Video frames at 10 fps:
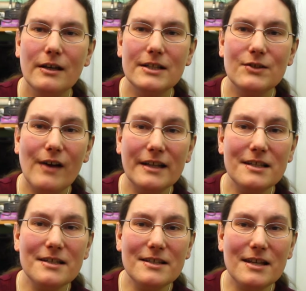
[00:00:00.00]
it's
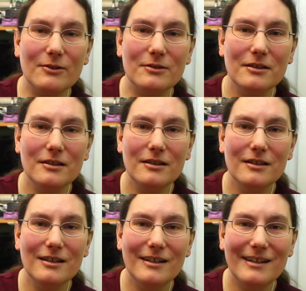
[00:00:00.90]
Fantasy Zone.
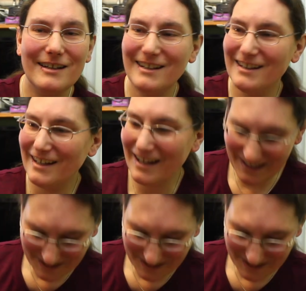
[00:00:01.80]
And